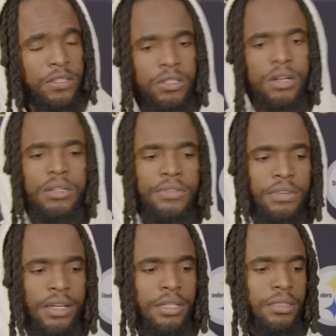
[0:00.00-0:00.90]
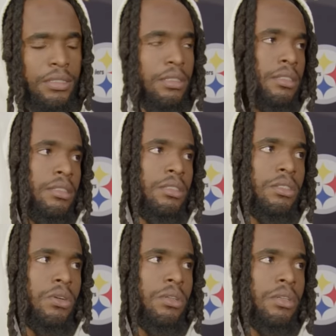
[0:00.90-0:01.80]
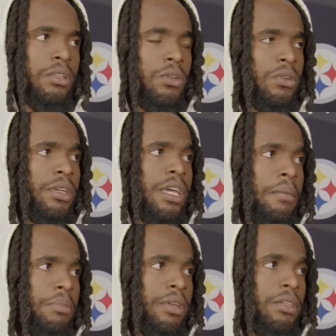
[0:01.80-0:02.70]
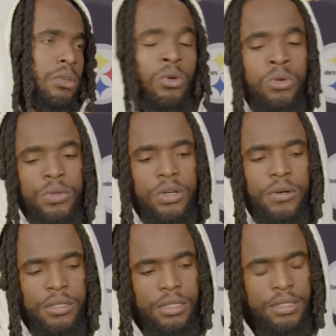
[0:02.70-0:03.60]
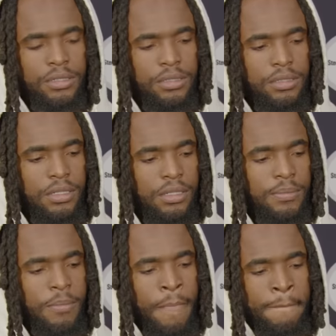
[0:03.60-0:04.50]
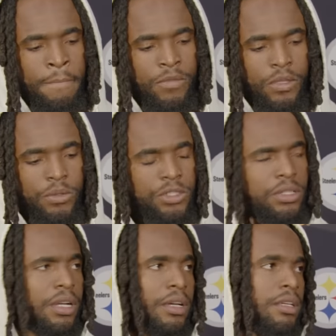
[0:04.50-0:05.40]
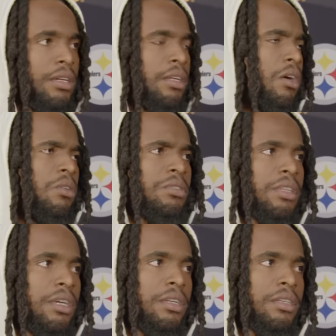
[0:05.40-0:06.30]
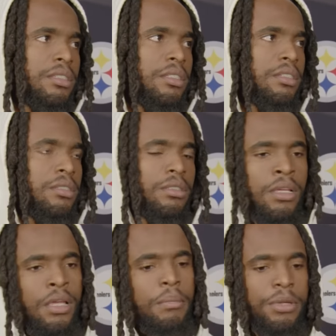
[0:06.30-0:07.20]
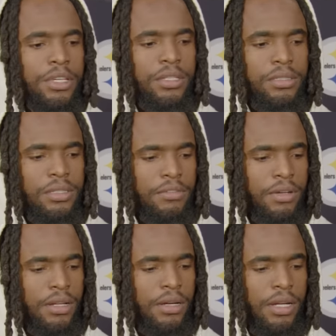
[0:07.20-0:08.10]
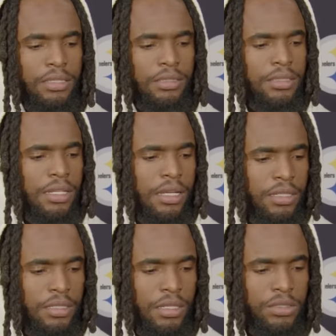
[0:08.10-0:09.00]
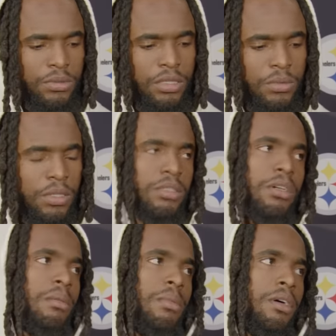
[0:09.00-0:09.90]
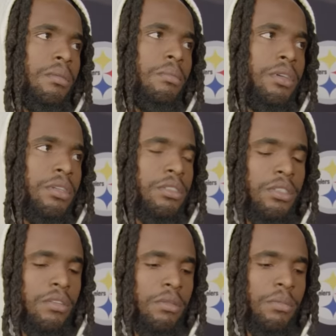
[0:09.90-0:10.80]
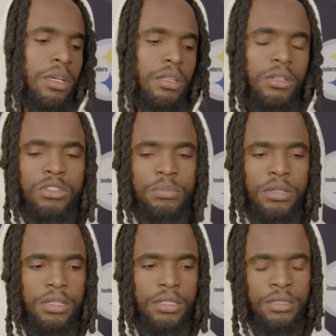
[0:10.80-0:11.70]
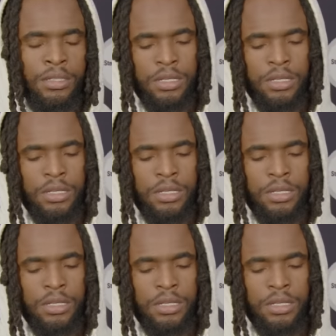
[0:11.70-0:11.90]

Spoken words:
Starting fast and just knowing the game plan and knowing who we're going against. And when you get out there, not overthinking and just being yourself out there at the end of the day, that's really what it's all about, being yourself and making those plays.